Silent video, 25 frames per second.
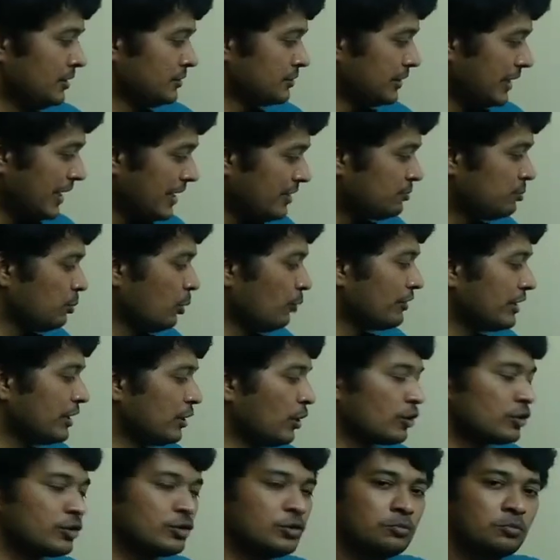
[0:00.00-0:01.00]
So next, moving
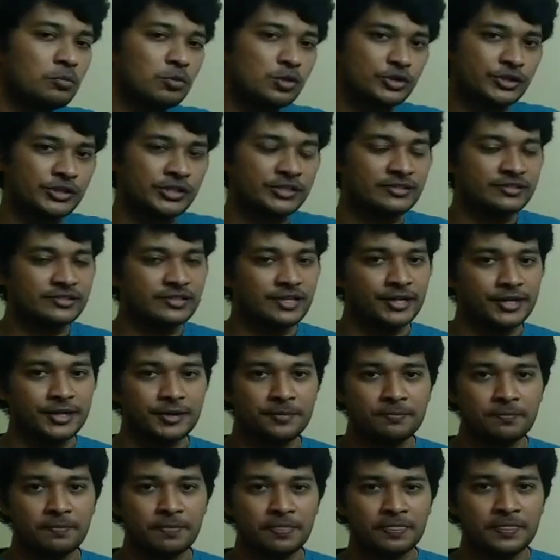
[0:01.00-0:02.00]
on to motion
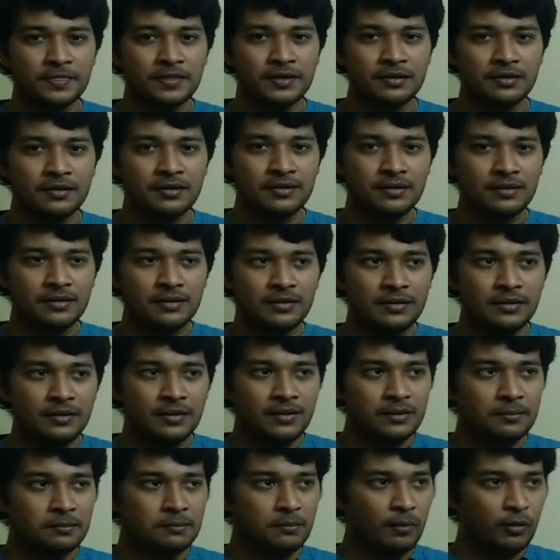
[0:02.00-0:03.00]
study.
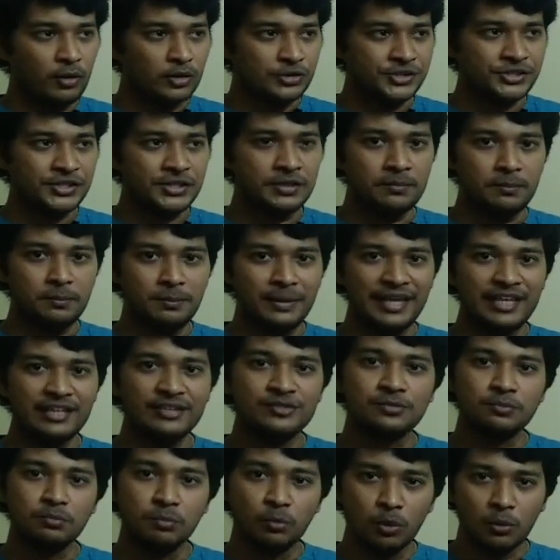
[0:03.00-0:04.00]
Motion
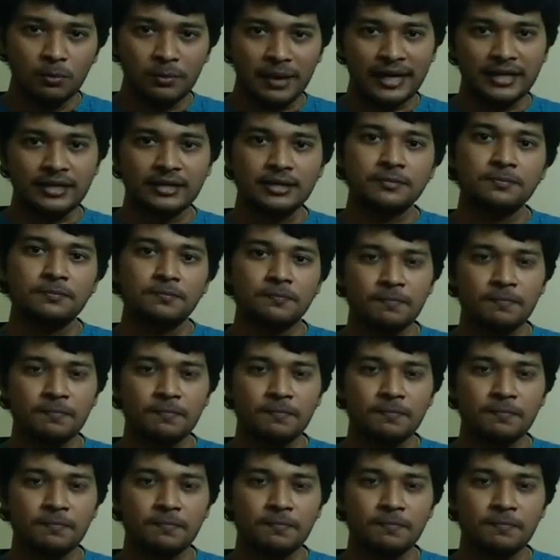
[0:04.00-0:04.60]
means movement.